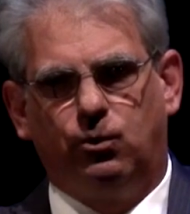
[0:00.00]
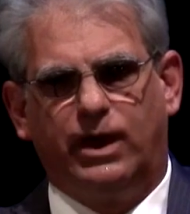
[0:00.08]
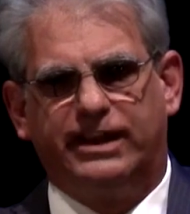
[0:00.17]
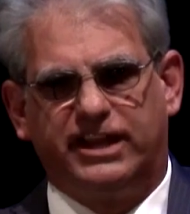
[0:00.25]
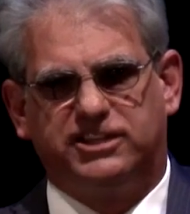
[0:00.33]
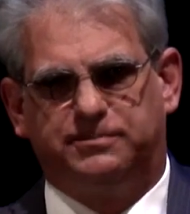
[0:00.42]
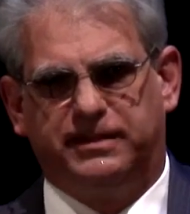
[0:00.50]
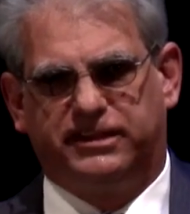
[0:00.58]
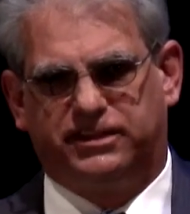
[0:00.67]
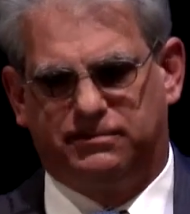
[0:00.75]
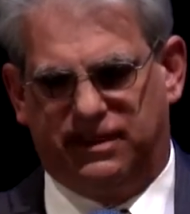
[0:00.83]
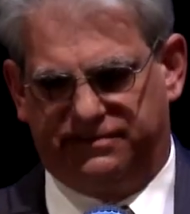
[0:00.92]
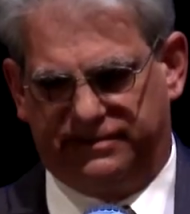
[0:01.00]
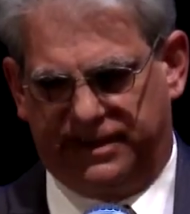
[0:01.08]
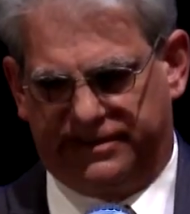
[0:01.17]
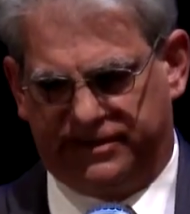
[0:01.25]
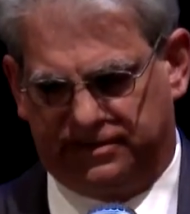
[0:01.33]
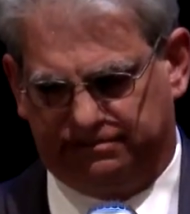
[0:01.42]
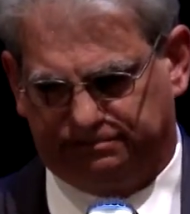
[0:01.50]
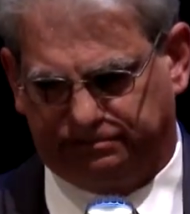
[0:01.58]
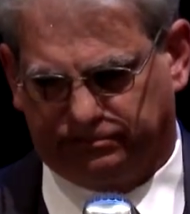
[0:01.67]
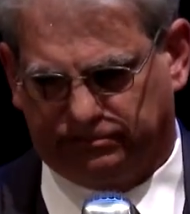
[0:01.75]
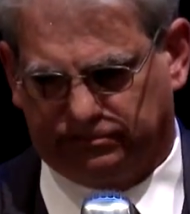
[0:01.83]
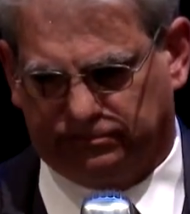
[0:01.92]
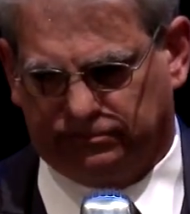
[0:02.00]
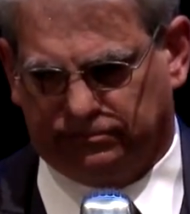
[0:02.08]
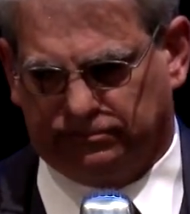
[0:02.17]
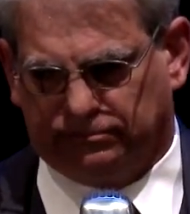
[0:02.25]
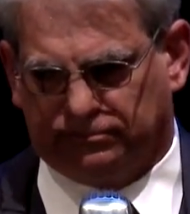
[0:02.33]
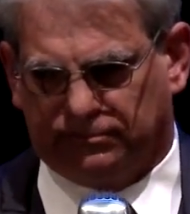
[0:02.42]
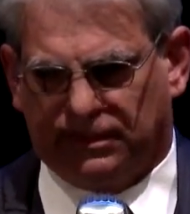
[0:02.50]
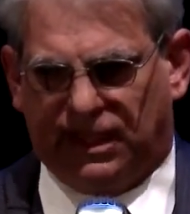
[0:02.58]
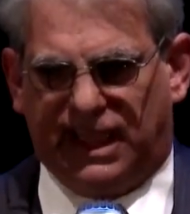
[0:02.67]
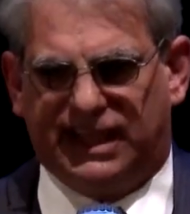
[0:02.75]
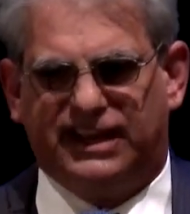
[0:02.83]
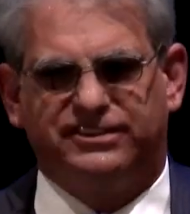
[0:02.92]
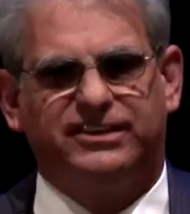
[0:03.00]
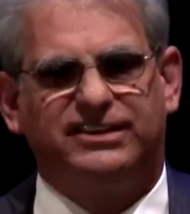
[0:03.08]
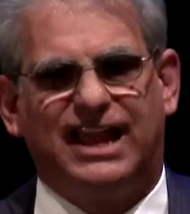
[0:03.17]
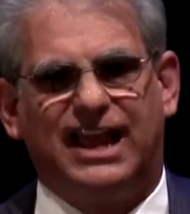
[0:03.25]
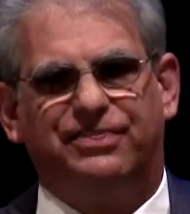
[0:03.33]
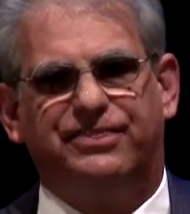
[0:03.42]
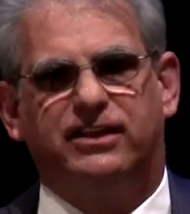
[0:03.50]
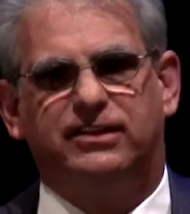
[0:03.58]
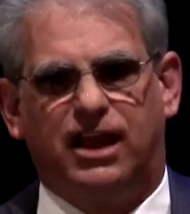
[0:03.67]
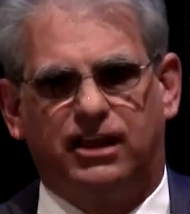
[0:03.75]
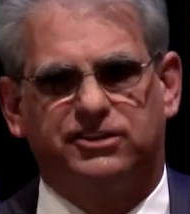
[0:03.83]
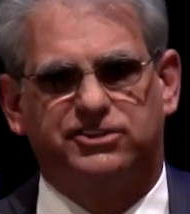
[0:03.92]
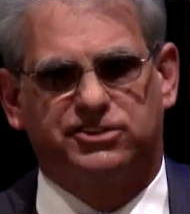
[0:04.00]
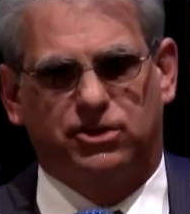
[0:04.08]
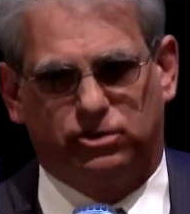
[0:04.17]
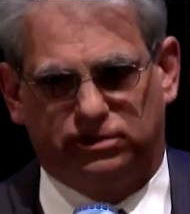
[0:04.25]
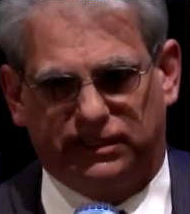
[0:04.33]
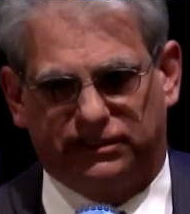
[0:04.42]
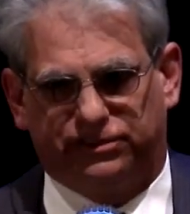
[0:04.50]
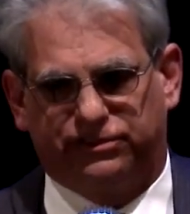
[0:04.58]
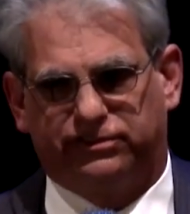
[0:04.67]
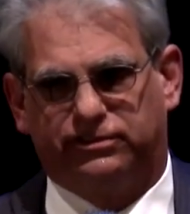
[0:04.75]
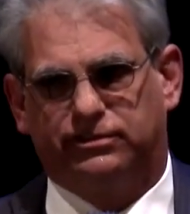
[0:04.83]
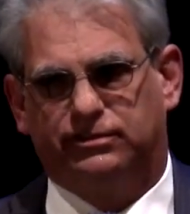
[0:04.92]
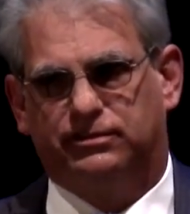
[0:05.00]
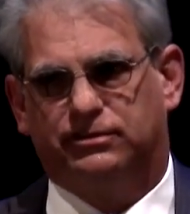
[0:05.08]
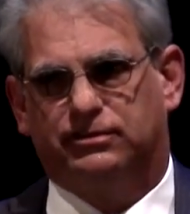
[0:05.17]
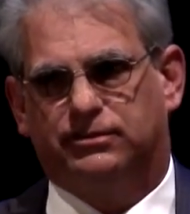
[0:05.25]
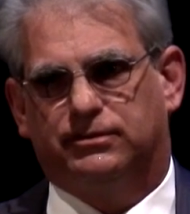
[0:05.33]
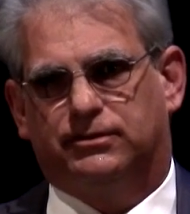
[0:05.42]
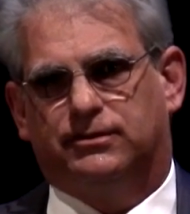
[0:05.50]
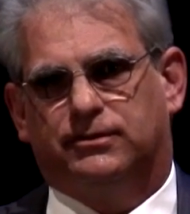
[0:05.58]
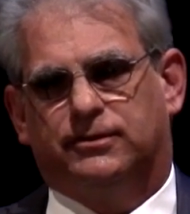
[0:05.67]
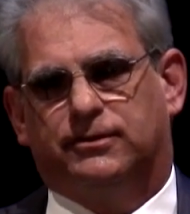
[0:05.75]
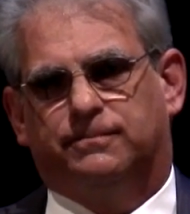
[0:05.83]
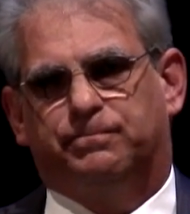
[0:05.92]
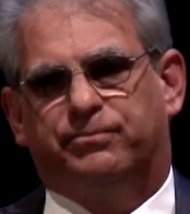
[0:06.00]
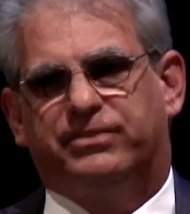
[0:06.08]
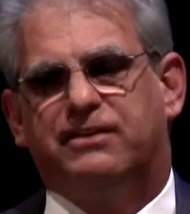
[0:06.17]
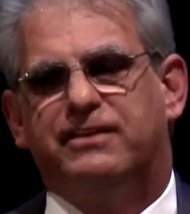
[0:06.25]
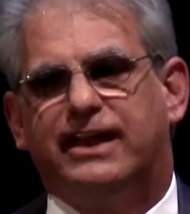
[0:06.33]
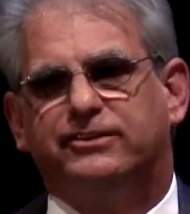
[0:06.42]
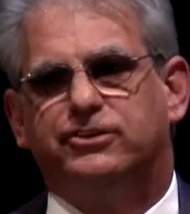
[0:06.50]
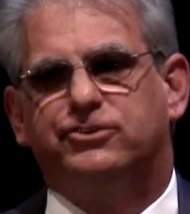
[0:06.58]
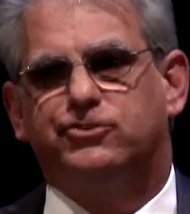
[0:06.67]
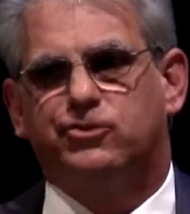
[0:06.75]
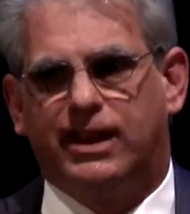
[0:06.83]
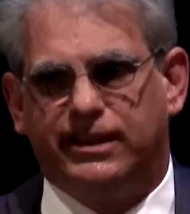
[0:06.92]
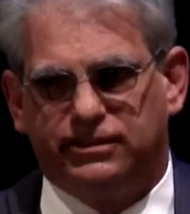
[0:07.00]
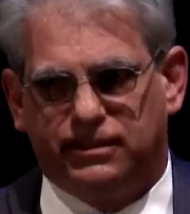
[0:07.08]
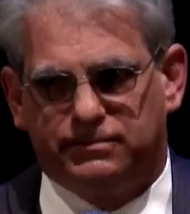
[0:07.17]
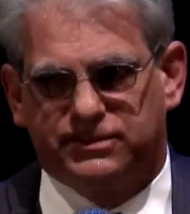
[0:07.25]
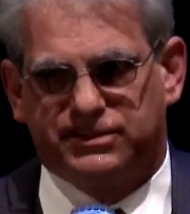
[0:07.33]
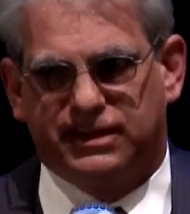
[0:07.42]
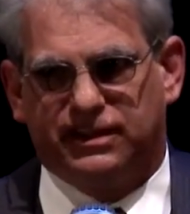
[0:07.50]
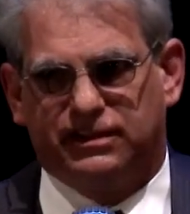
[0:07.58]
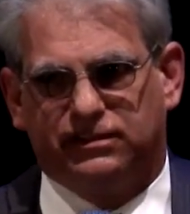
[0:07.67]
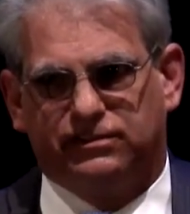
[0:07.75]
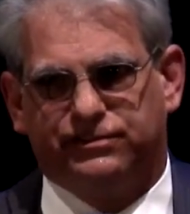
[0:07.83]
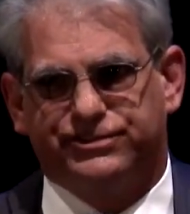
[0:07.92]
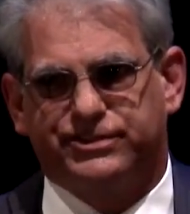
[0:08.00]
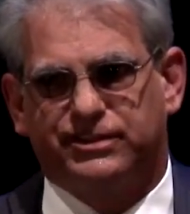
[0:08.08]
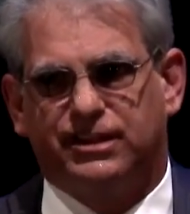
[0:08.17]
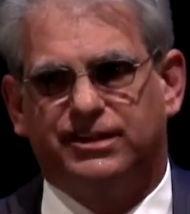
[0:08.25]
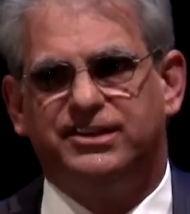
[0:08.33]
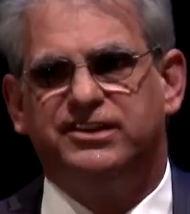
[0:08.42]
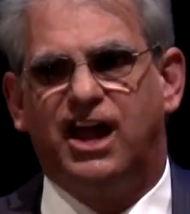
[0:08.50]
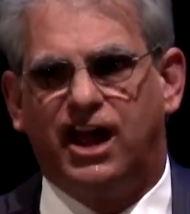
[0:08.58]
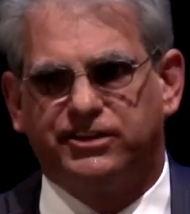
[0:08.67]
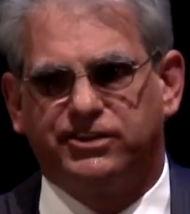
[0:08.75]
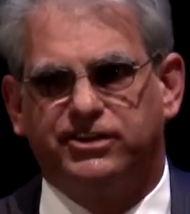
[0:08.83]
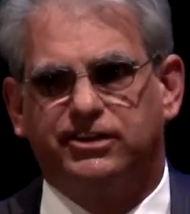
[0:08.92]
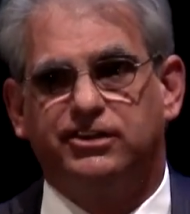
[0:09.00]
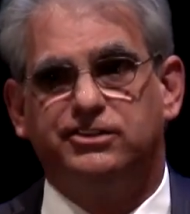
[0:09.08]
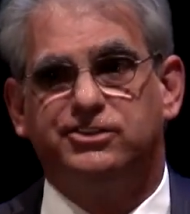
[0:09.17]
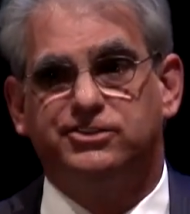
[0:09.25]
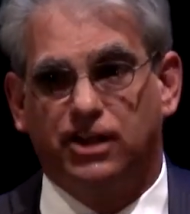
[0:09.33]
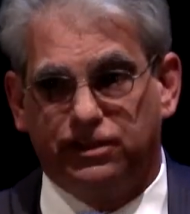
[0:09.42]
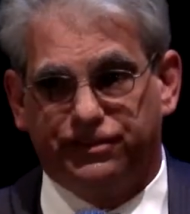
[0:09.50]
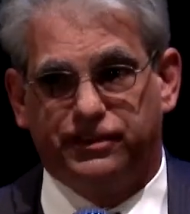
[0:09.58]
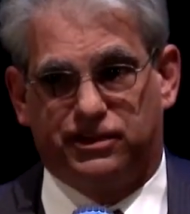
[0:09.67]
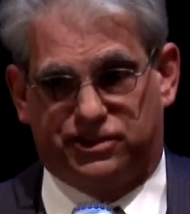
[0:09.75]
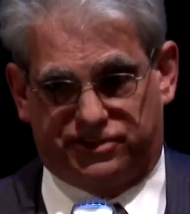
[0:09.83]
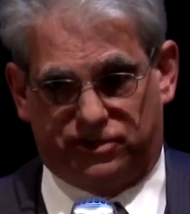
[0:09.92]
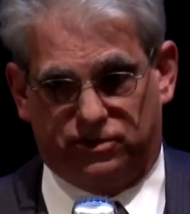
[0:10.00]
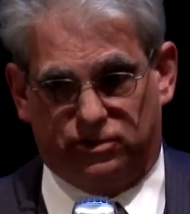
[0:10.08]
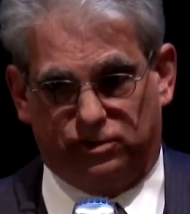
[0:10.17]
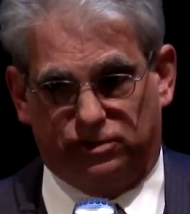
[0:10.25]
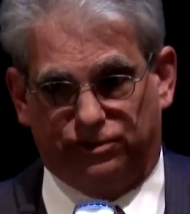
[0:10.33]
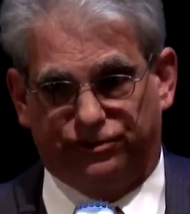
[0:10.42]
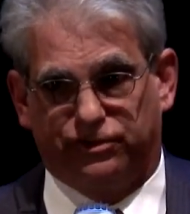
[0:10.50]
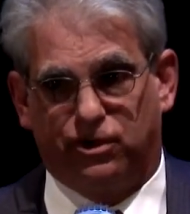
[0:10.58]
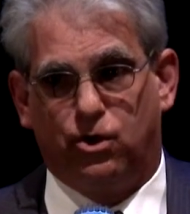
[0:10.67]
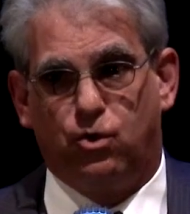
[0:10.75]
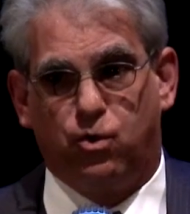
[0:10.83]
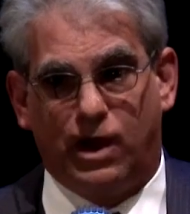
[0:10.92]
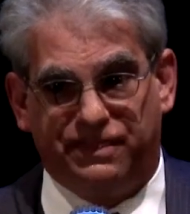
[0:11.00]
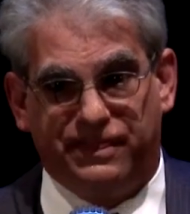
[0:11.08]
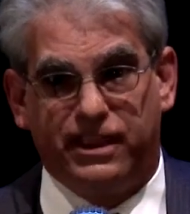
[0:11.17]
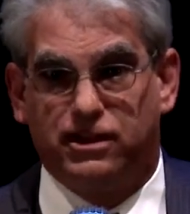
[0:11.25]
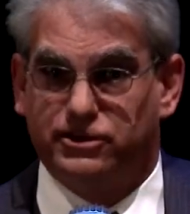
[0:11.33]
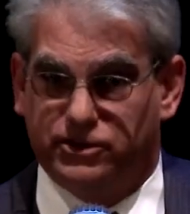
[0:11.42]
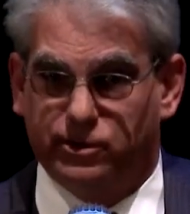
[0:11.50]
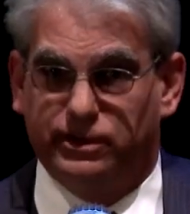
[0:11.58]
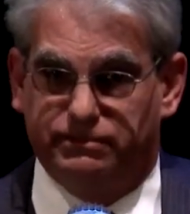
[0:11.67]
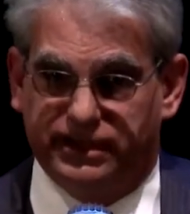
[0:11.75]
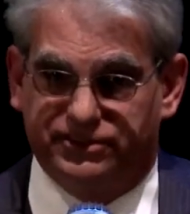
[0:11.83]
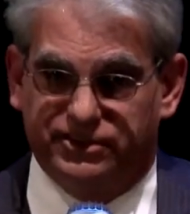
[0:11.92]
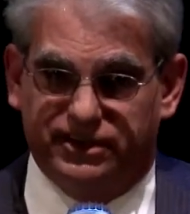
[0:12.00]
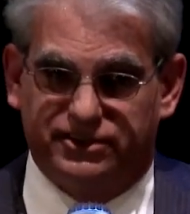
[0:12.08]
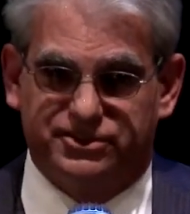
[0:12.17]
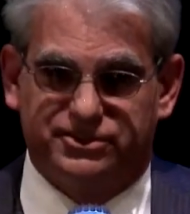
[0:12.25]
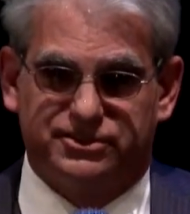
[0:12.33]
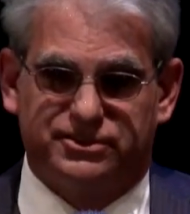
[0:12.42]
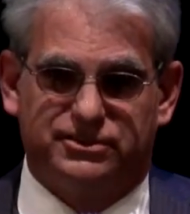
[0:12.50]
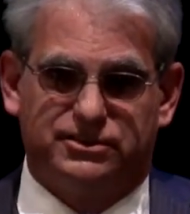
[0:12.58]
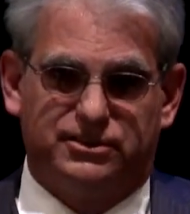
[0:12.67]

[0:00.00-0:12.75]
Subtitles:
when I speak to my father. And I said, Dad, they're not soulless. They've had to train themselves not to consult their souls when they are doing business.